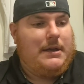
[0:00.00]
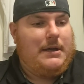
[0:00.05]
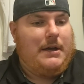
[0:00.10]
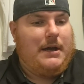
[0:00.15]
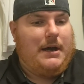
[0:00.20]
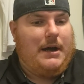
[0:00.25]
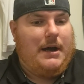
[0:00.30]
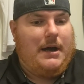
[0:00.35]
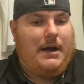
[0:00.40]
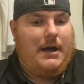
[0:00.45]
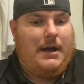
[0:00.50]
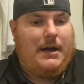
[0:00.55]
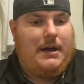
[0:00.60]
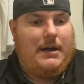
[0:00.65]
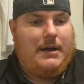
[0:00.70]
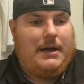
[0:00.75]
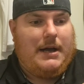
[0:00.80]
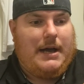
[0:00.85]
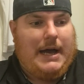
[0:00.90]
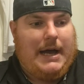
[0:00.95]

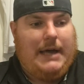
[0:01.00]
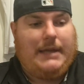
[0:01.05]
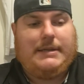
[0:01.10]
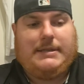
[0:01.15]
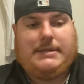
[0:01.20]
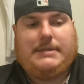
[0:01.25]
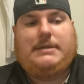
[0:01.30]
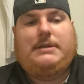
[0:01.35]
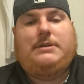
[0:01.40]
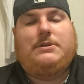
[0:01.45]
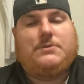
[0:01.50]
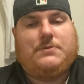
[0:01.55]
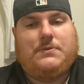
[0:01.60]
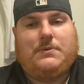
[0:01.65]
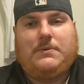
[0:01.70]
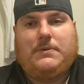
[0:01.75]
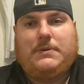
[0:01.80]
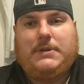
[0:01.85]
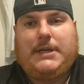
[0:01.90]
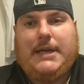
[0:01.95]
Honestly and
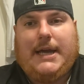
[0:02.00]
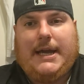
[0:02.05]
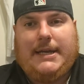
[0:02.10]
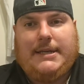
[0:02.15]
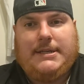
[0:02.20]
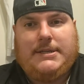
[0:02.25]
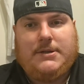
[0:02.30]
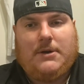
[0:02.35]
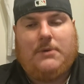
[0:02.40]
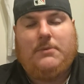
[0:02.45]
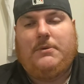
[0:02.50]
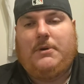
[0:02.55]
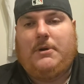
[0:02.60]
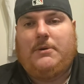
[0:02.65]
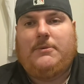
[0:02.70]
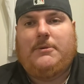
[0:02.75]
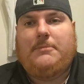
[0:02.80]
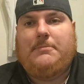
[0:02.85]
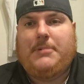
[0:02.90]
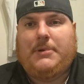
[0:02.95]
truly, I don't know
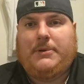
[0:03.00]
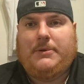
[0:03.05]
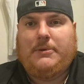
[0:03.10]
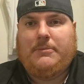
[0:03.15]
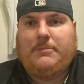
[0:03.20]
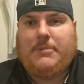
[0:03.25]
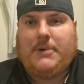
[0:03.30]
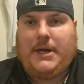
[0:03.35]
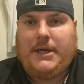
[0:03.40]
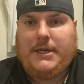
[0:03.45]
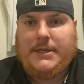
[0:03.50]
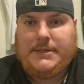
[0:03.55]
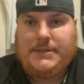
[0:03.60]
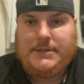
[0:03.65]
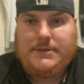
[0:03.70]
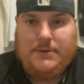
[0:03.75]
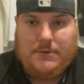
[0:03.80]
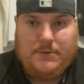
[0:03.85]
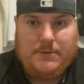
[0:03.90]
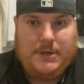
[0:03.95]
what Bill O'Brien is
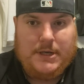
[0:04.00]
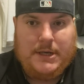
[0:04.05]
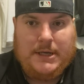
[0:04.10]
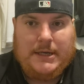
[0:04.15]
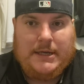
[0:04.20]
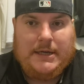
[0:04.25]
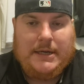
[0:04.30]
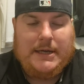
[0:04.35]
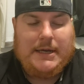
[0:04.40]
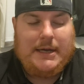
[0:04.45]
doing.